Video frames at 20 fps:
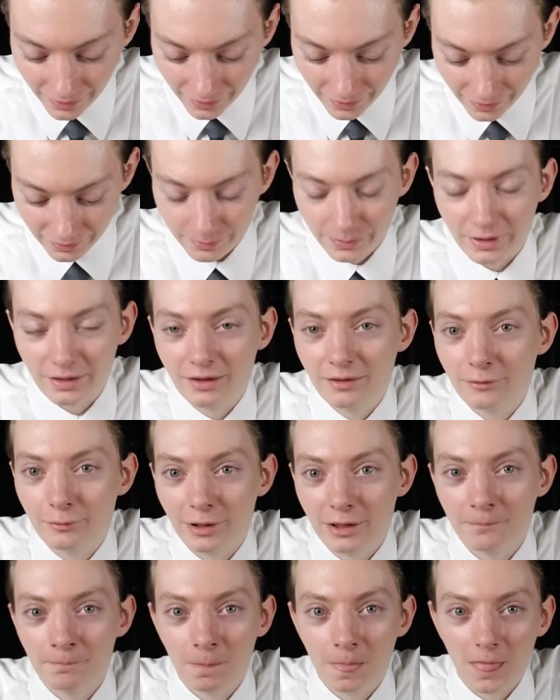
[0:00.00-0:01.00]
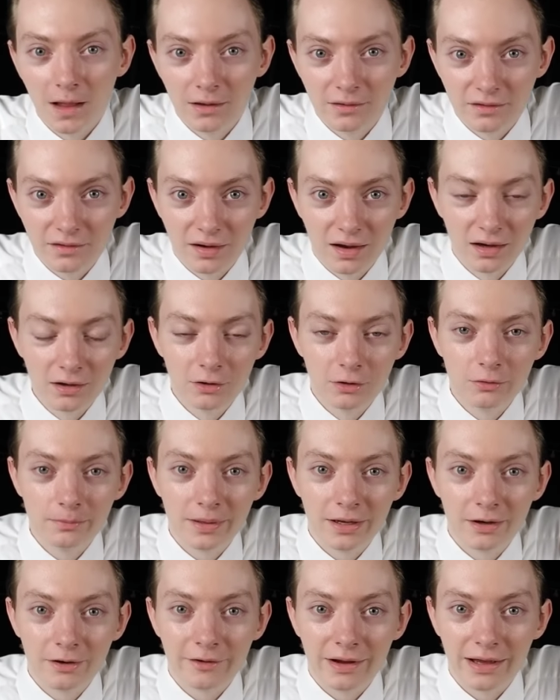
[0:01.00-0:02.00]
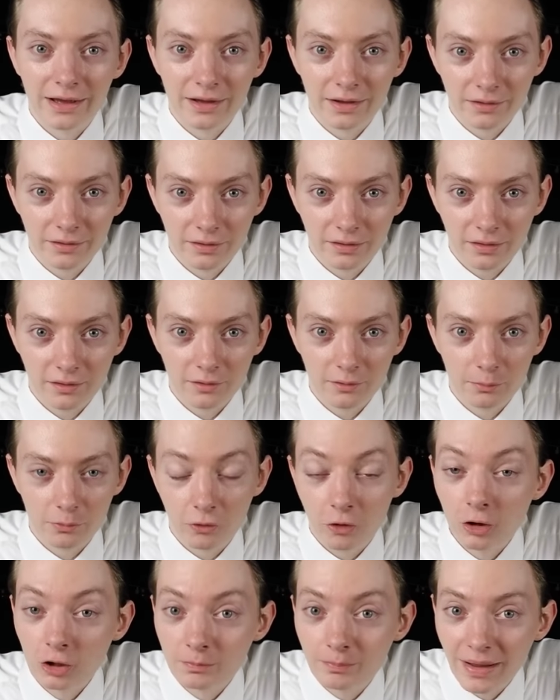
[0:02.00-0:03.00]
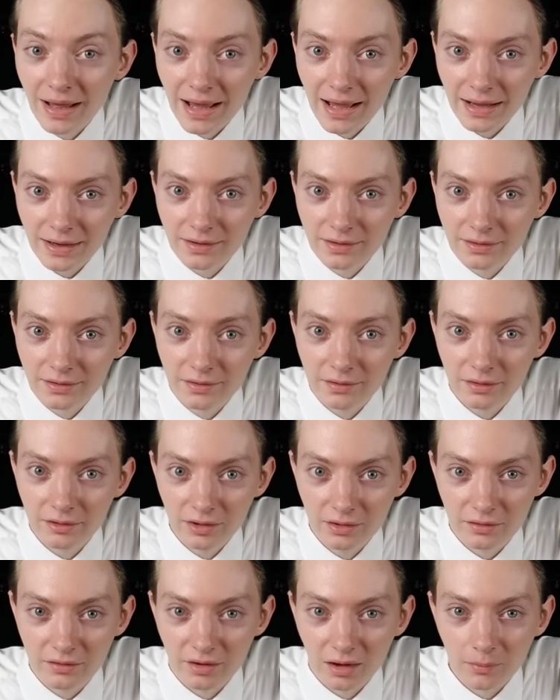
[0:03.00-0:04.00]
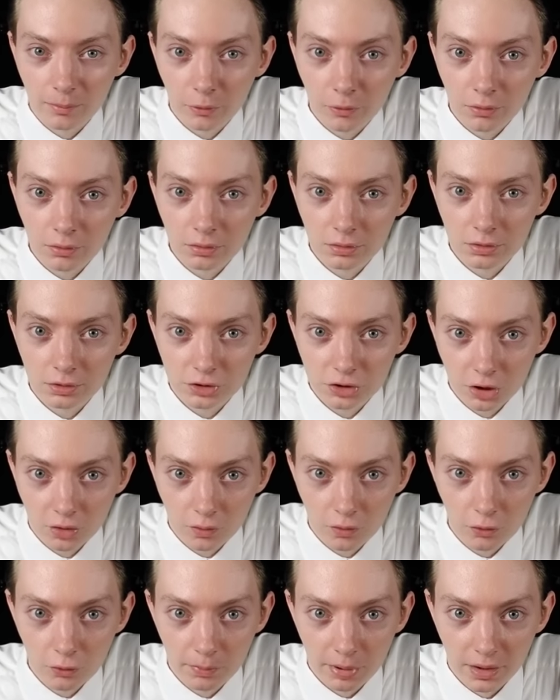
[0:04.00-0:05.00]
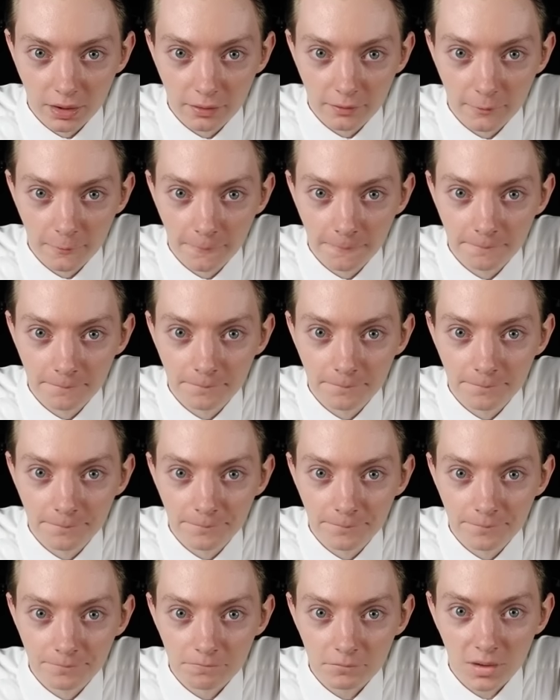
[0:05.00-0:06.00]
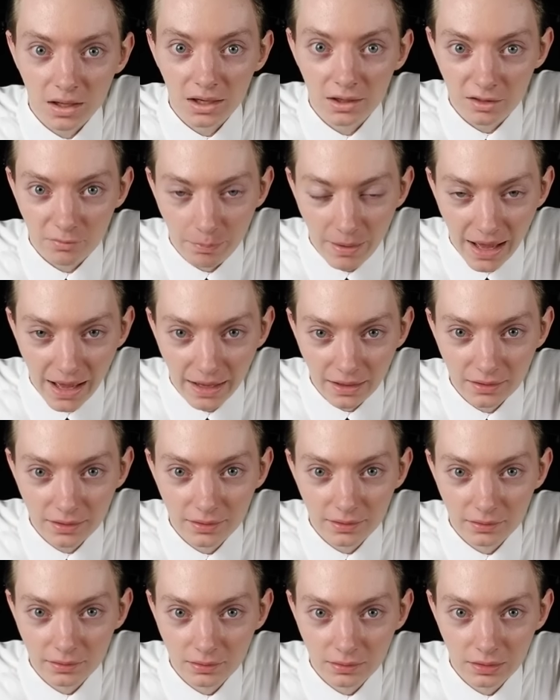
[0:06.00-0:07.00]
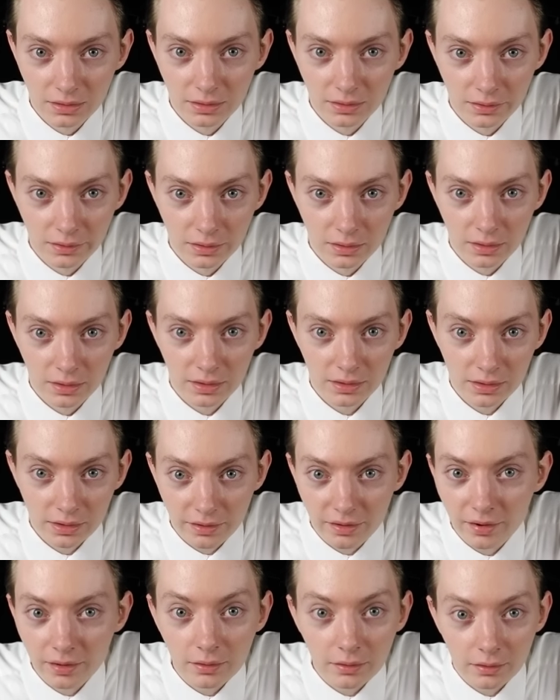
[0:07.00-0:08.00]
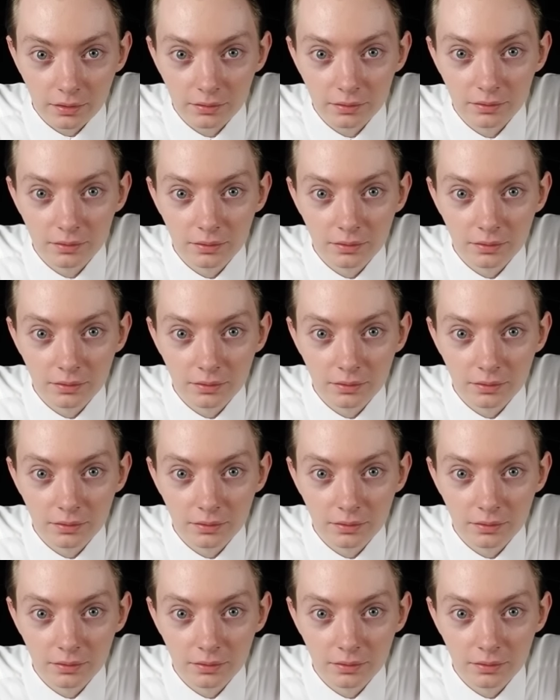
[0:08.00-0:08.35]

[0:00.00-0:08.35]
But either way, Taco Bell has brought back the Double Chalupa. It's back. It's here.